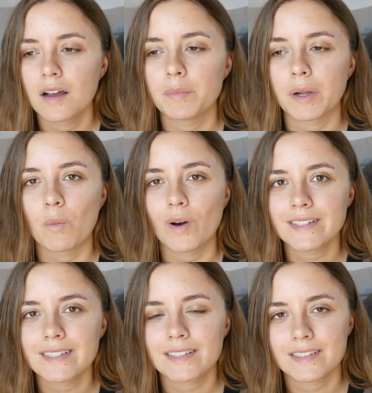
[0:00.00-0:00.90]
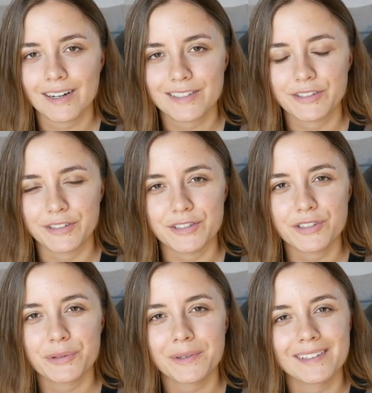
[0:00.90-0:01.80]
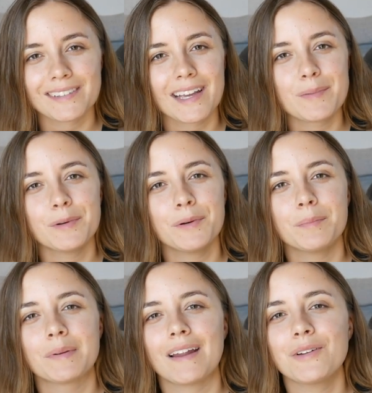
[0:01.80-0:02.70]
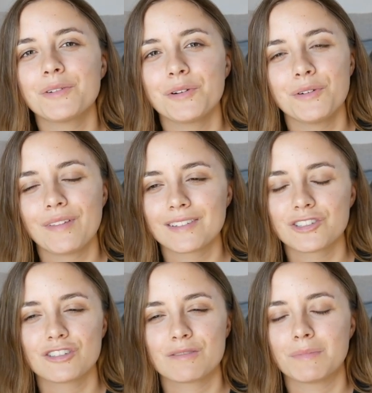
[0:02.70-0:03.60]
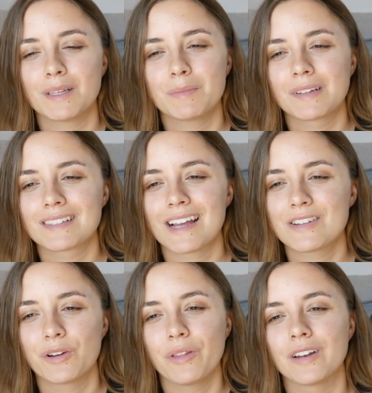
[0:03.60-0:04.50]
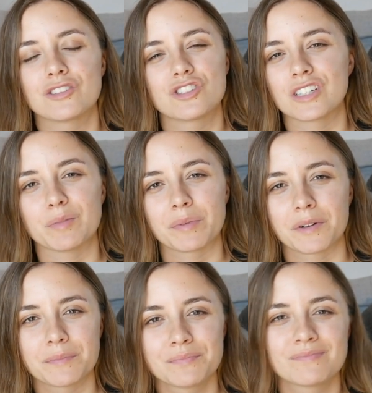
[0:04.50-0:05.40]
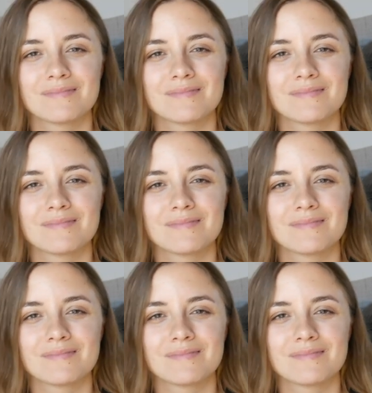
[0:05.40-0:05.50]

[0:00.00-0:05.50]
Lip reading: but I wanna say it's not as good as the green label, but I don't know if that's just me because I know that it's cheaper.